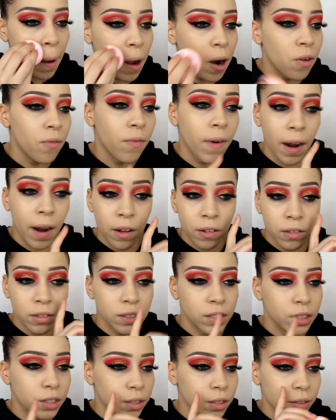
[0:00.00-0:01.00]

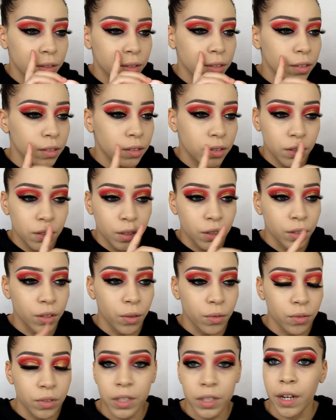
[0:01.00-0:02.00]
around the
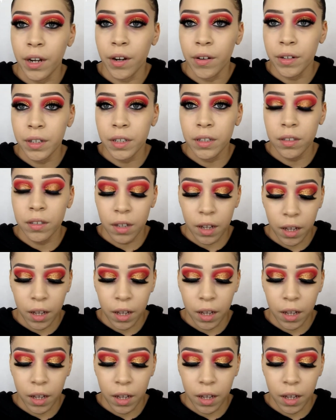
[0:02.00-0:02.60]
nose area,